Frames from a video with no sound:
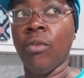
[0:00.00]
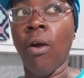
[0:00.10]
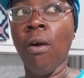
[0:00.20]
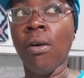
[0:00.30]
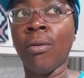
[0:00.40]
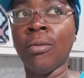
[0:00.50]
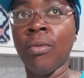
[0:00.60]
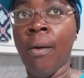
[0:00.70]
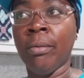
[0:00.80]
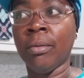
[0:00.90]
Uh oh.
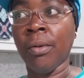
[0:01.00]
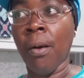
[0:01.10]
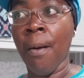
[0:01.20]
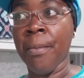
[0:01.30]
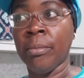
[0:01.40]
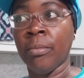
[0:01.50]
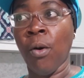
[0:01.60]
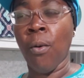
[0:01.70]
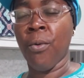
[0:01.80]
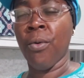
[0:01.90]

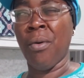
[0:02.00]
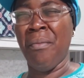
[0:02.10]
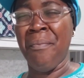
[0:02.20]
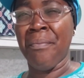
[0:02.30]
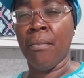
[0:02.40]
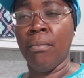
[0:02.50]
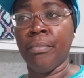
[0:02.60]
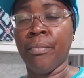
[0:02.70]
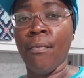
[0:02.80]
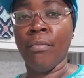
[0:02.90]
Ooh.
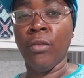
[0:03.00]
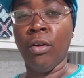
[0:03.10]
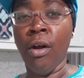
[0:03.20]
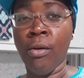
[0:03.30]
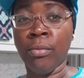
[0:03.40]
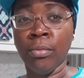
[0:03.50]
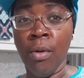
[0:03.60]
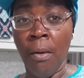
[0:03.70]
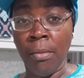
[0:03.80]
Uh oh.